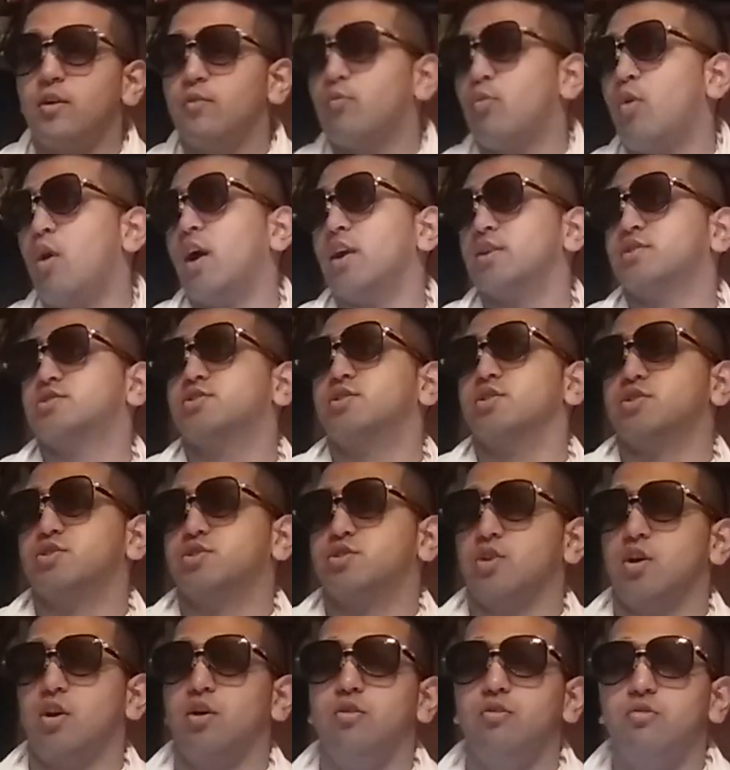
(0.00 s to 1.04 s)
watched the
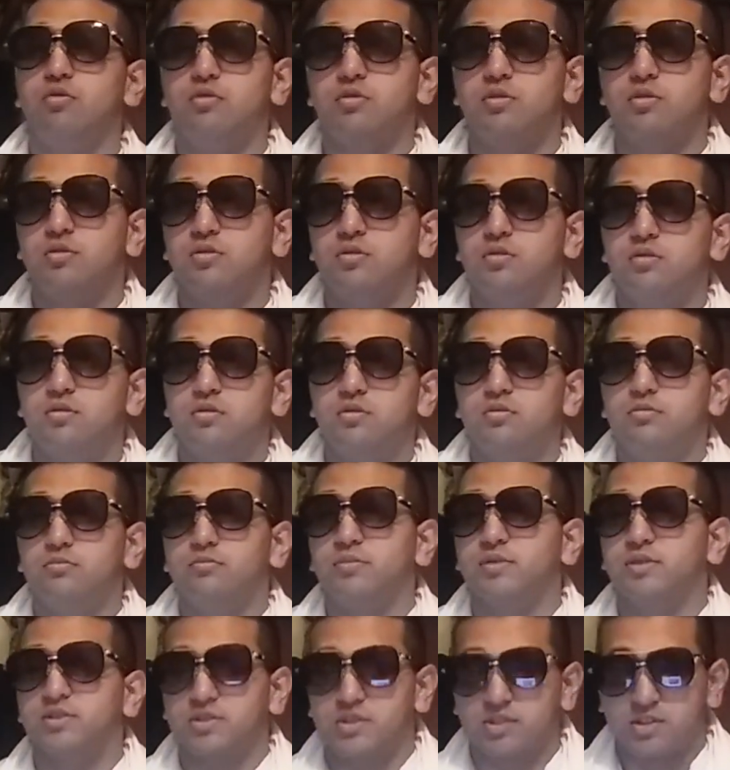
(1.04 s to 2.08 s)
show.
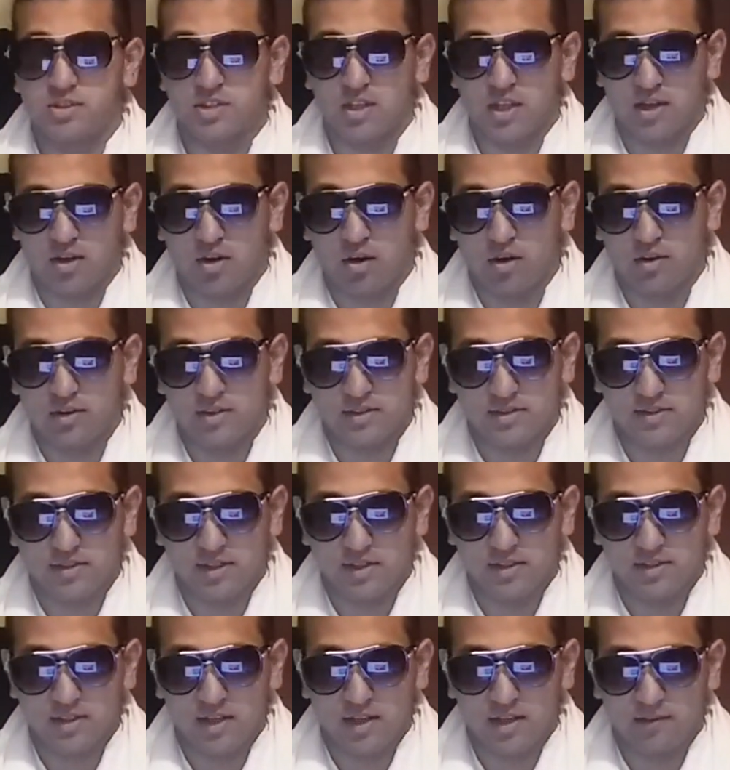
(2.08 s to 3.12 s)
But it's just like, honestly,
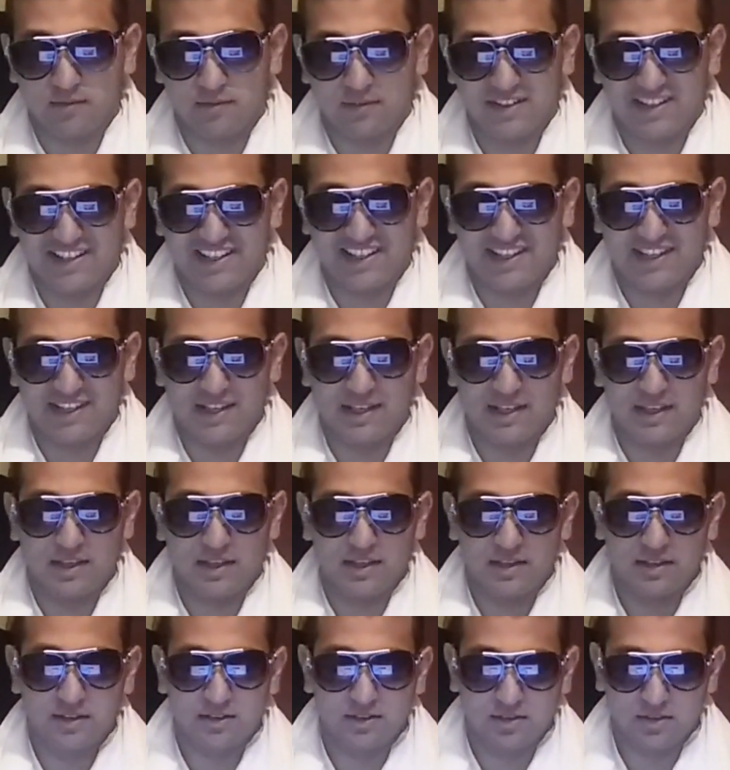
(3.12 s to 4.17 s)
it's like,
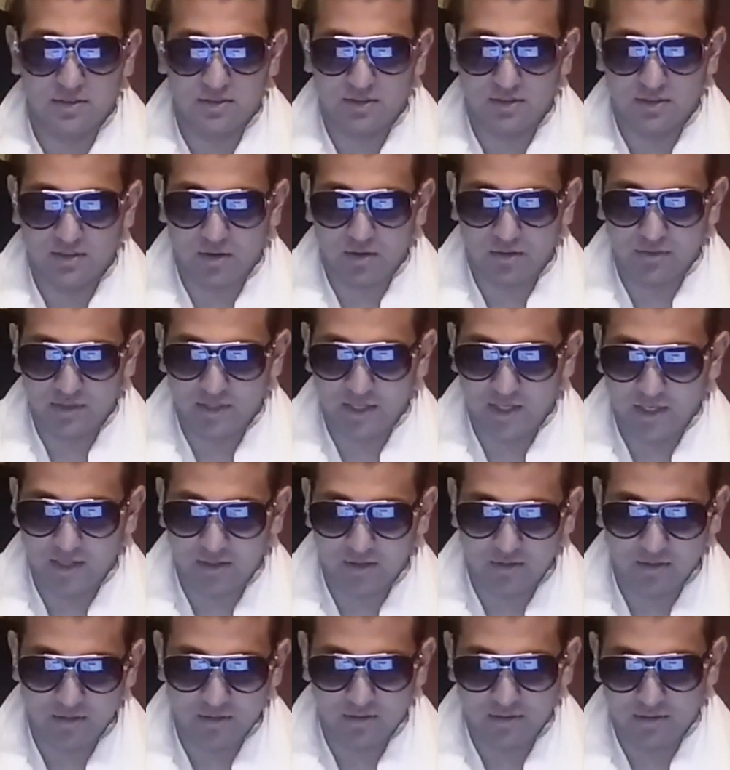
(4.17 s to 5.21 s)
no need.